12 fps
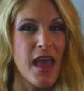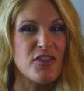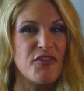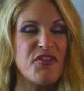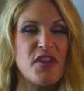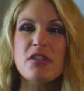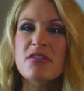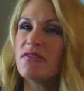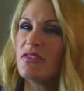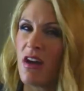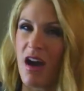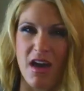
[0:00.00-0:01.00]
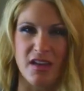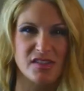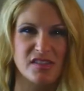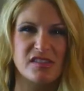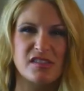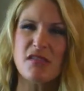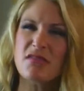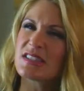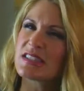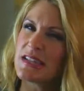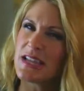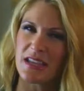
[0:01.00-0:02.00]
And the fear of loss is so
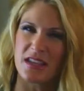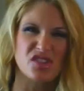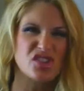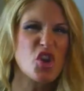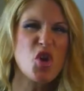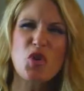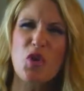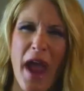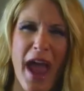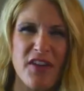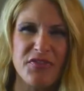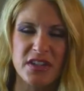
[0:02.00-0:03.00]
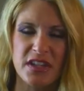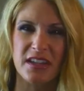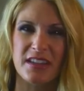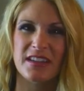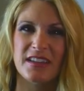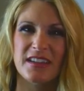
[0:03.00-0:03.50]
sneaky, so crafty,